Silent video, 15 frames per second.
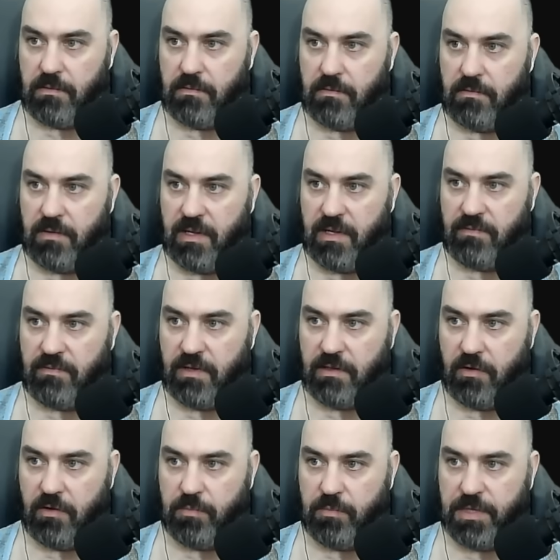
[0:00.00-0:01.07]
we'll have a
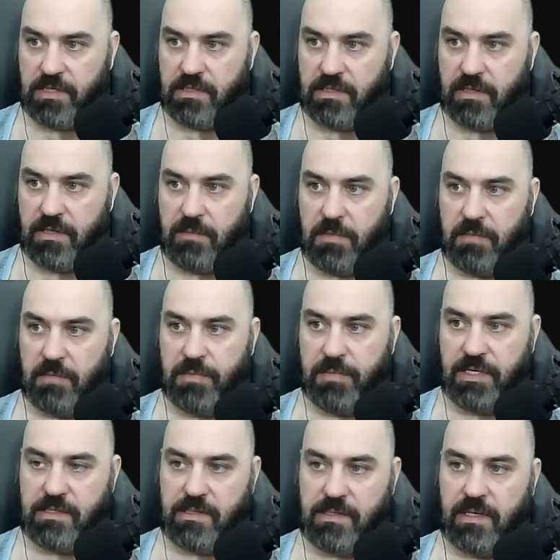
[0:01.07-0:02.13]
low budget, a mid
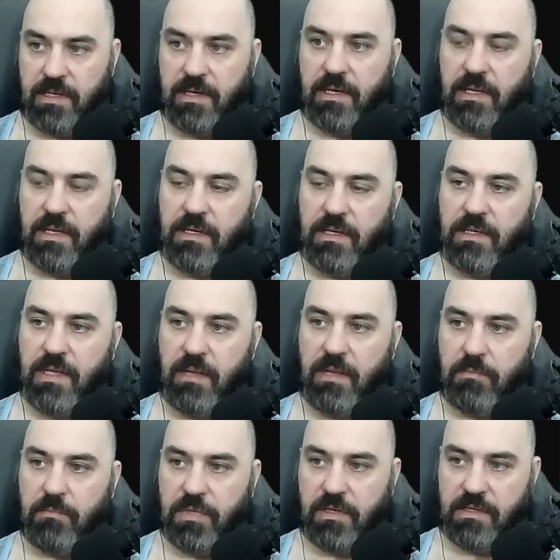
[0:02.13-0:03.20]
budget, and an
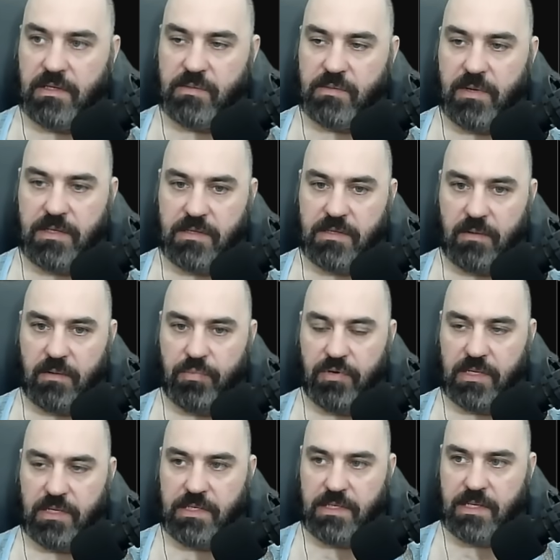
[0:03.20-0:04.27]
in-game build, as well as our
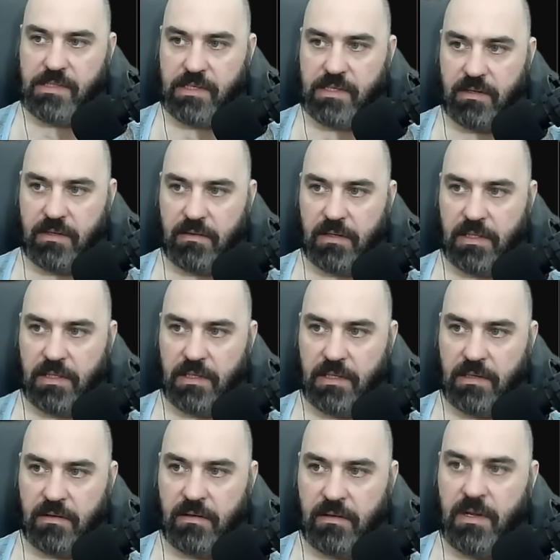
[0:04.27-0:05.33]
pre-test gear in
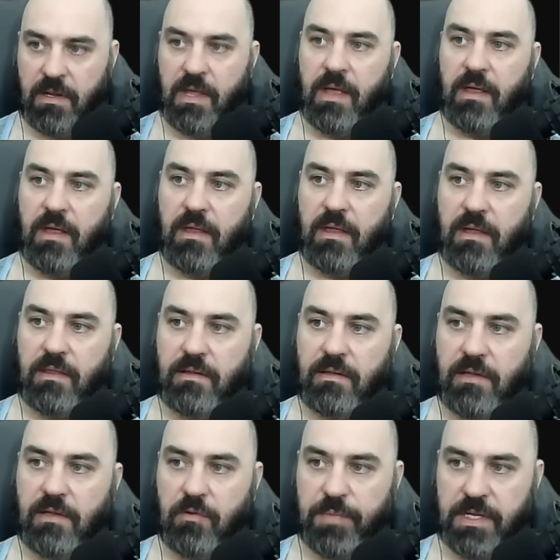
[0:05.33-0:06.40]
here. The
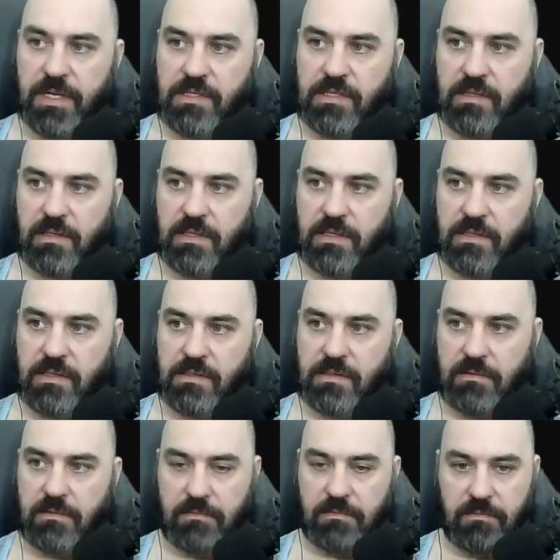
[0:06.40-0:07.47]
low budget is
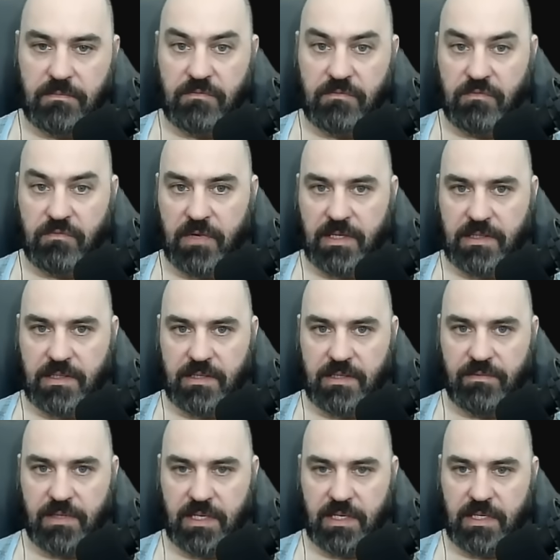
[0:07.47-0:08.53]

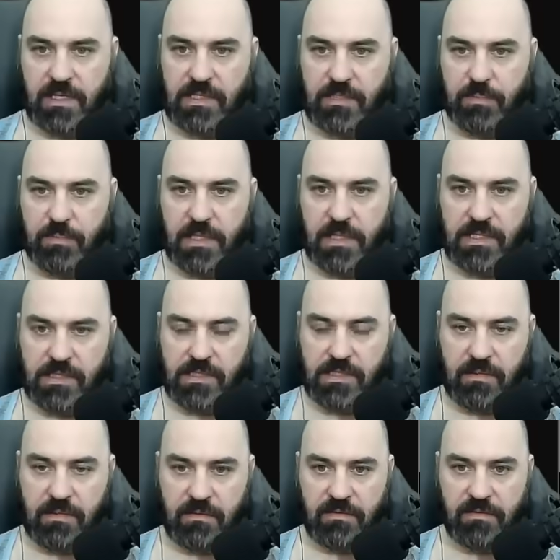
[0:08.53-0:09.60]
relatively
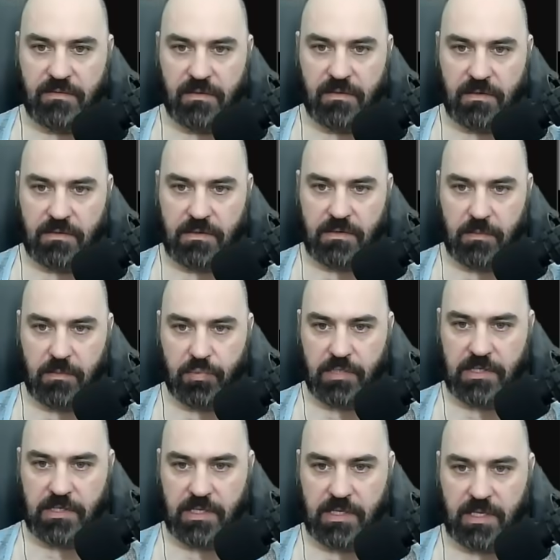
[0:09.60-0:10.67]
inexpensive to
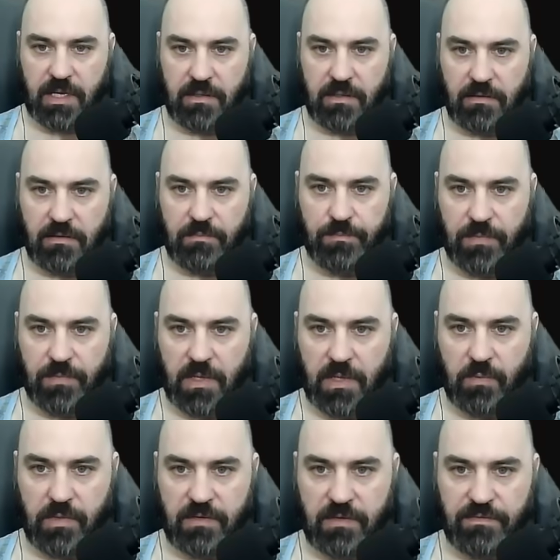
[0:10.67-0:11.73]
put together,
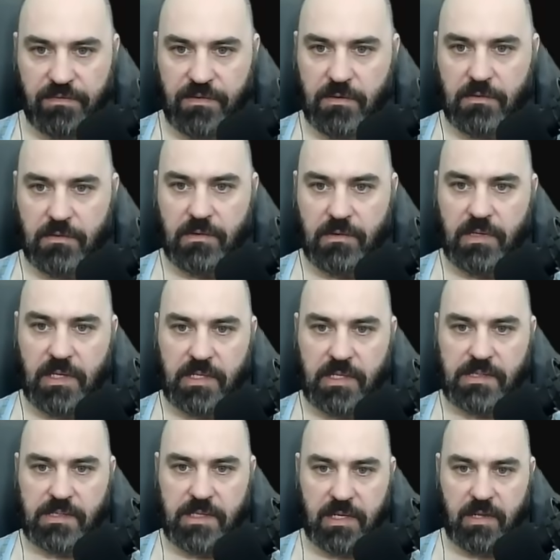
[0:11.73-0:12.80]
with a few
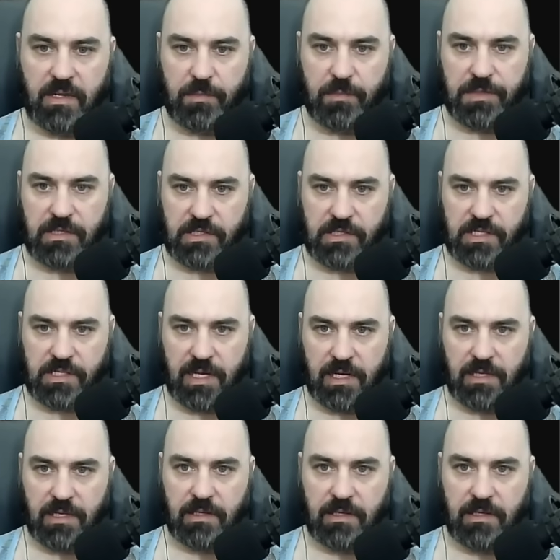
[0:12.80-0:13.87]
uniques that help it to
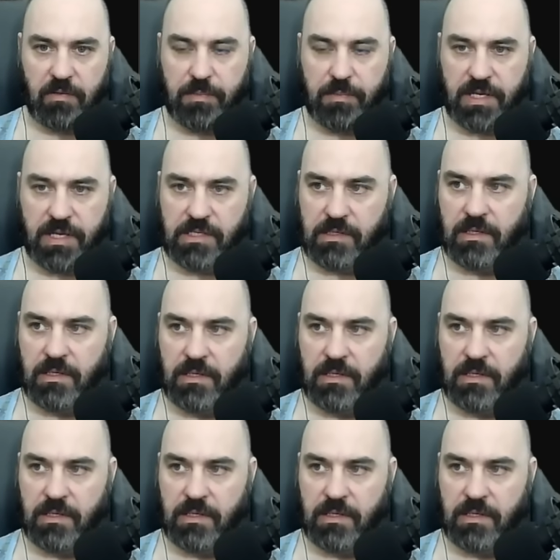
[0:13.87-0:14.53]
shine at a low budget.